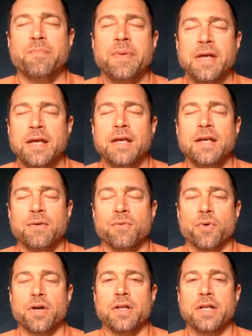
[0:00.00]
to be
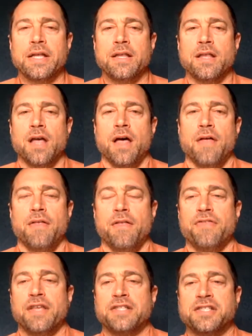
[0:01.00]
really
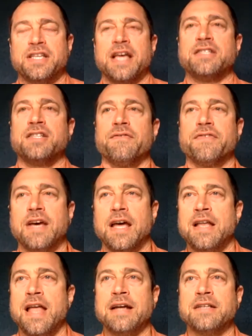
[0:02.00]
this sense of
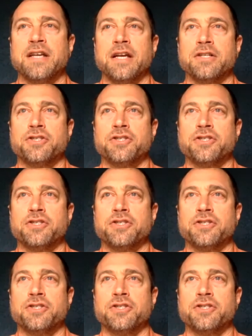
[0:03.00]
connecting